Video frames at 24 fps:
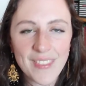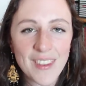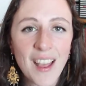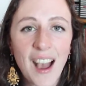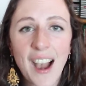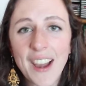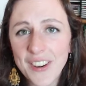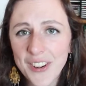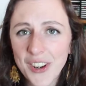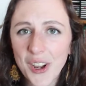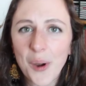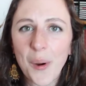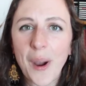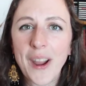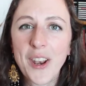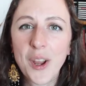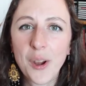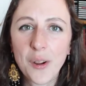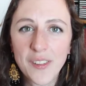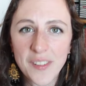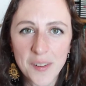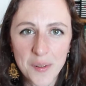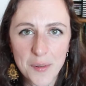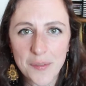I don't know, I
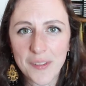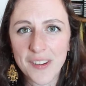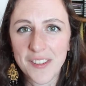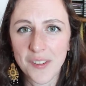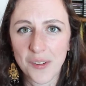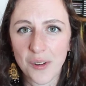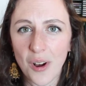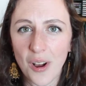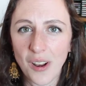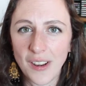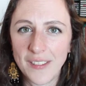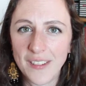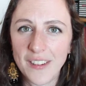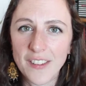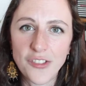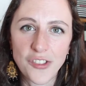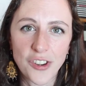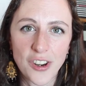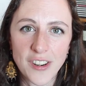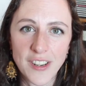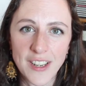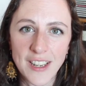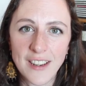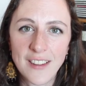know some of us are all in this
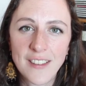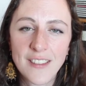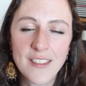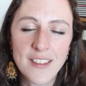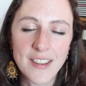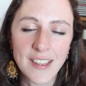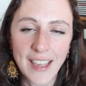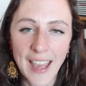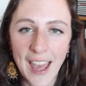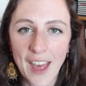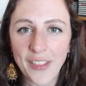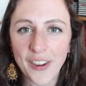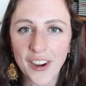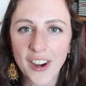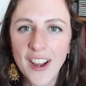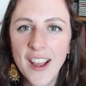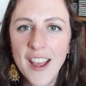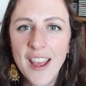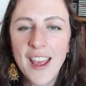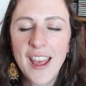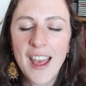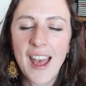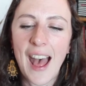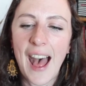journey together,
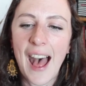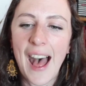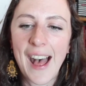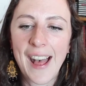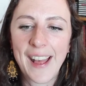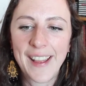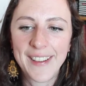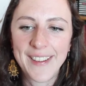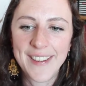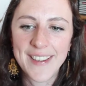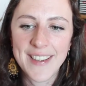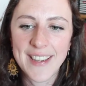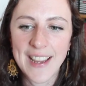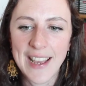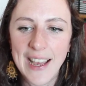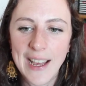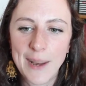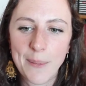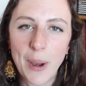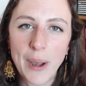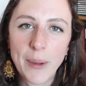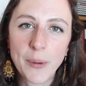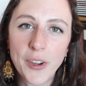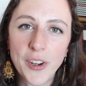and
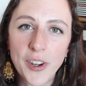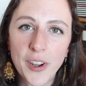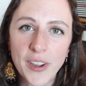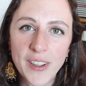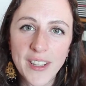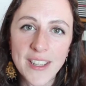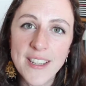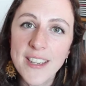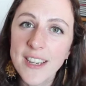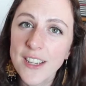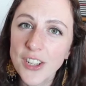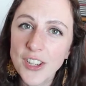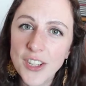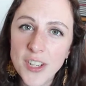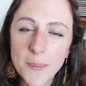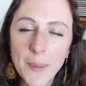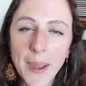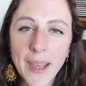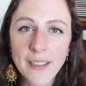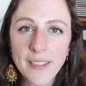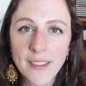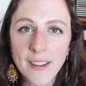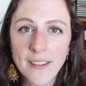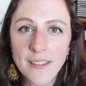I'm gonna continue to
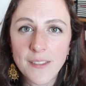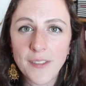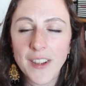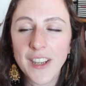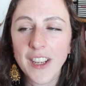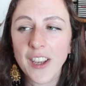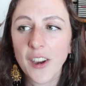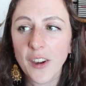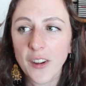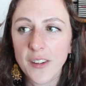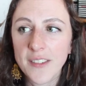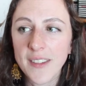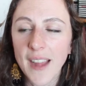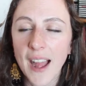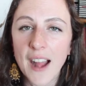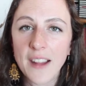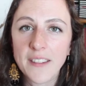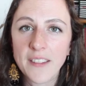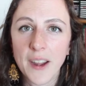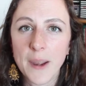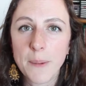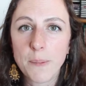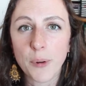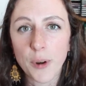make these videos
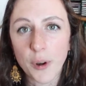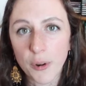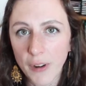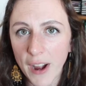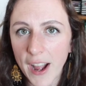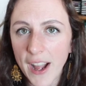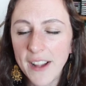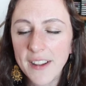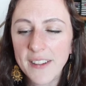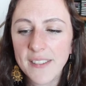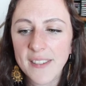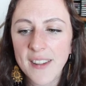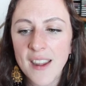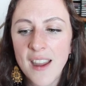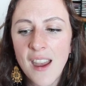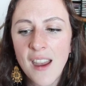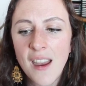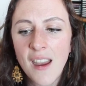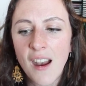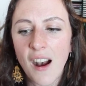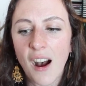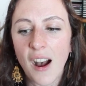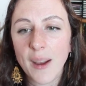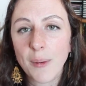as I progress.
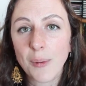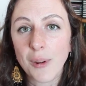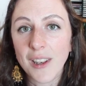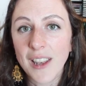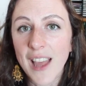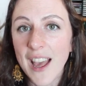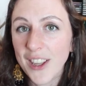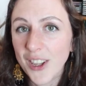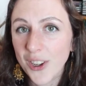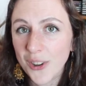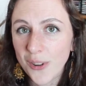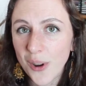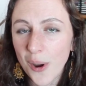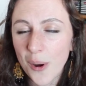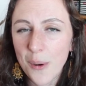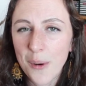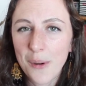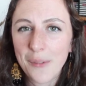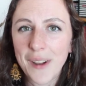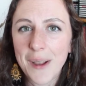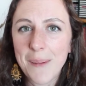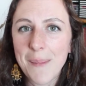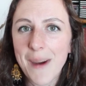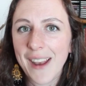I will let you know
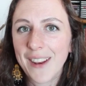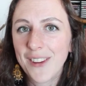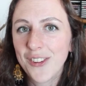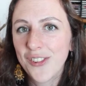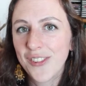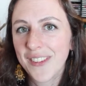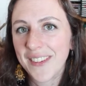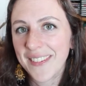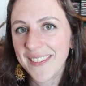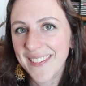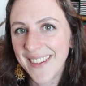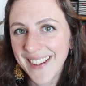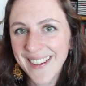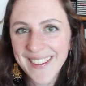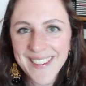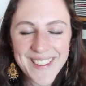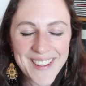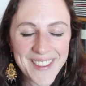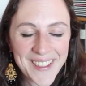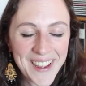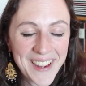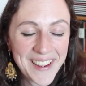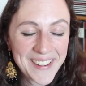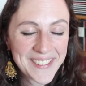if I manage to stick
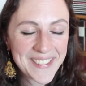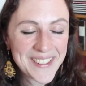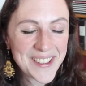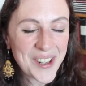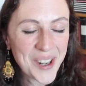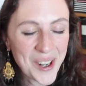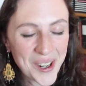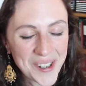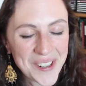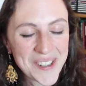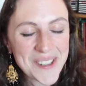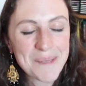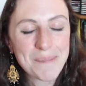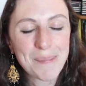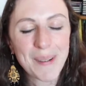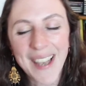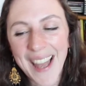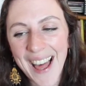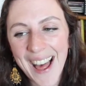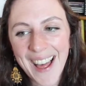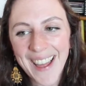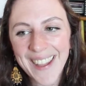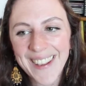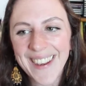to this current
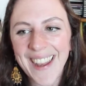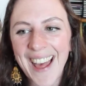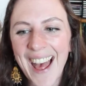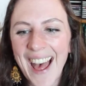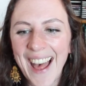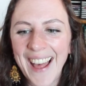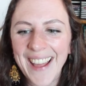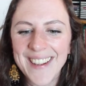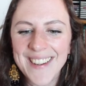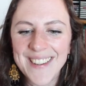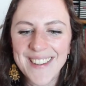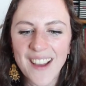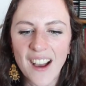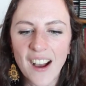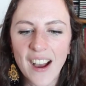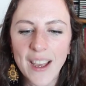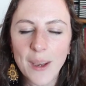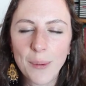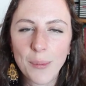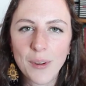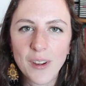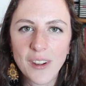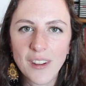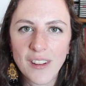plan, and I
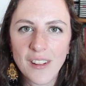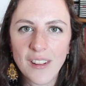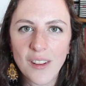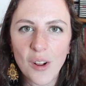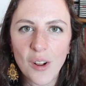will